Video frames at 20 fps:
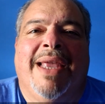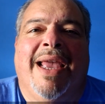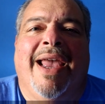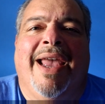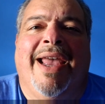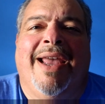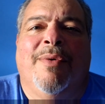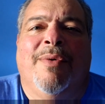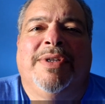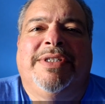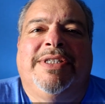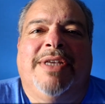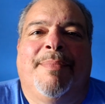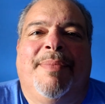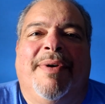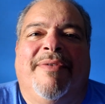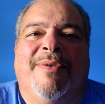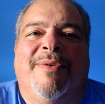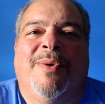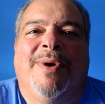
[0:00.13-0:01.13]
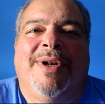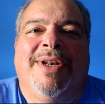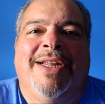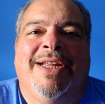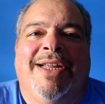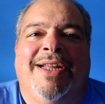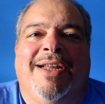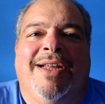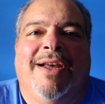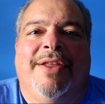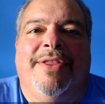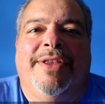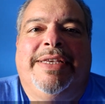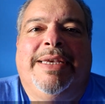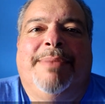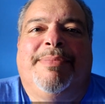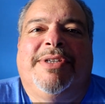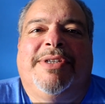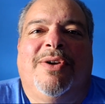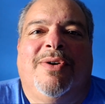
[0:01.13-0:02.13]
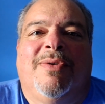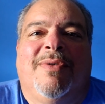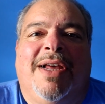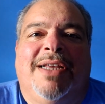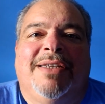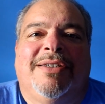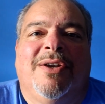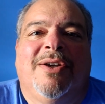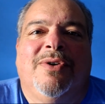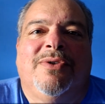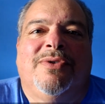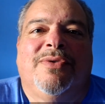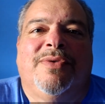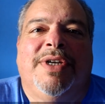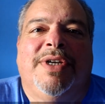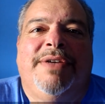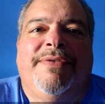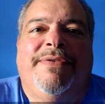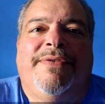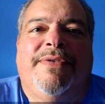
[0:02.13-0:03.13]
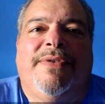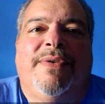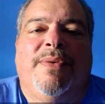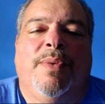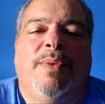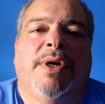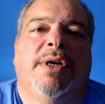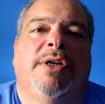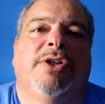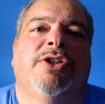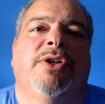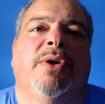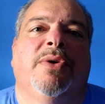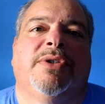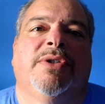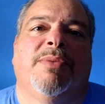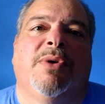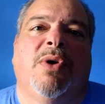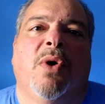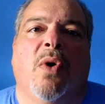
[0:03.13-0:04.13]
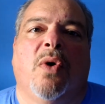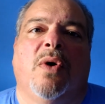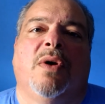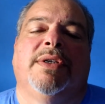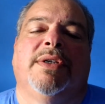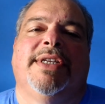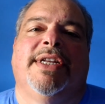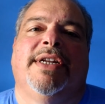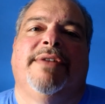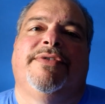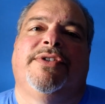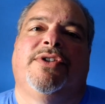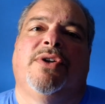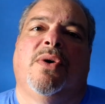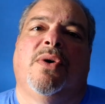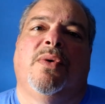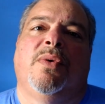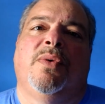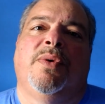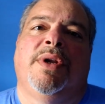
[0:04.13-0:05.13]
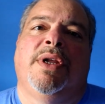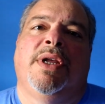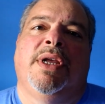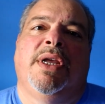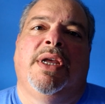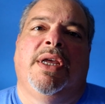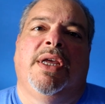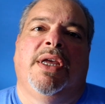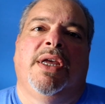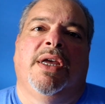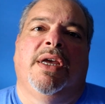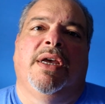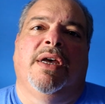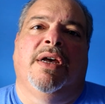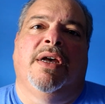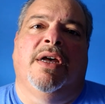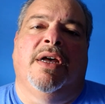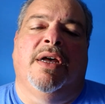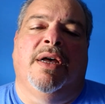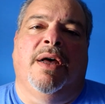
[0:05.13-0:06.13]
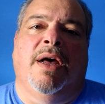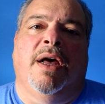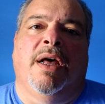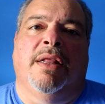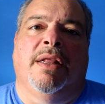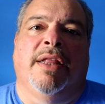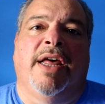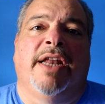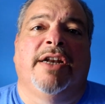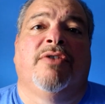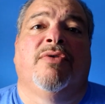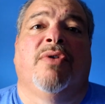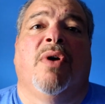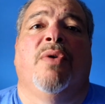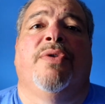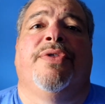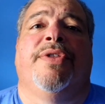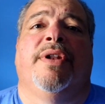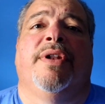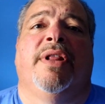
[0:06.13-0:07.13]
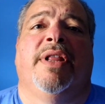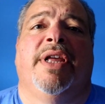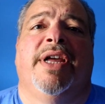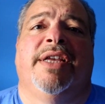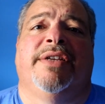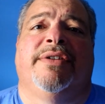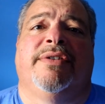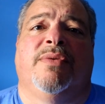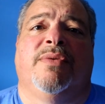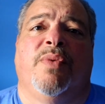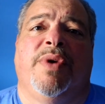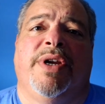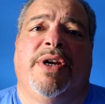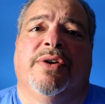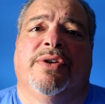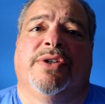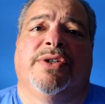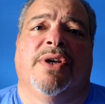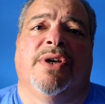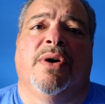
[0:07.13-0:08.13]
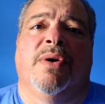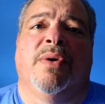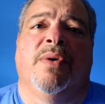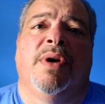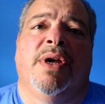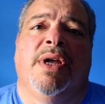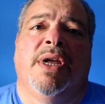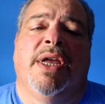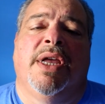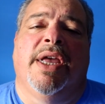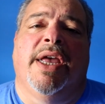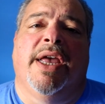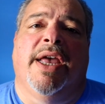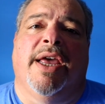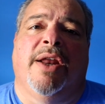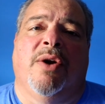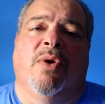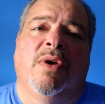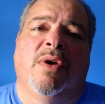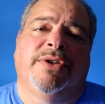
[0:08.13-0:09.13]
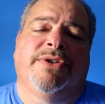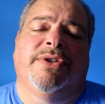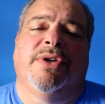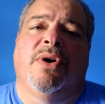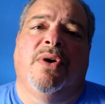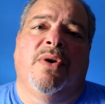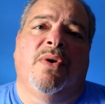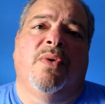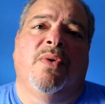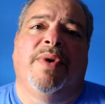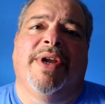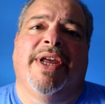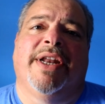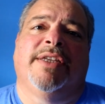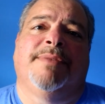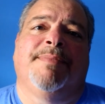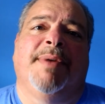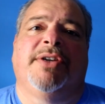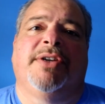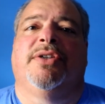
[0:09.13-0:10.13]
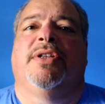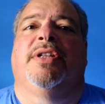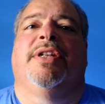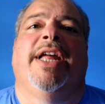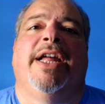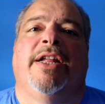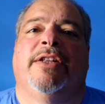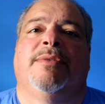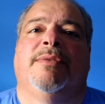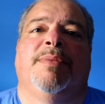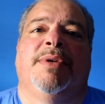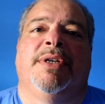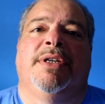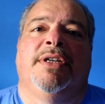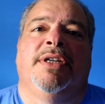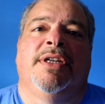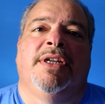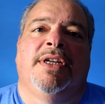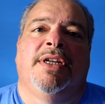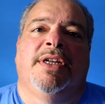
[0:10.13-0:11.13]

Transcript: Hey, what's up everyone? On this episode of Rosco's Reef, we're going to show some corals that have shown uh, a lot of growth in the last week or so. And also, we got a special announcement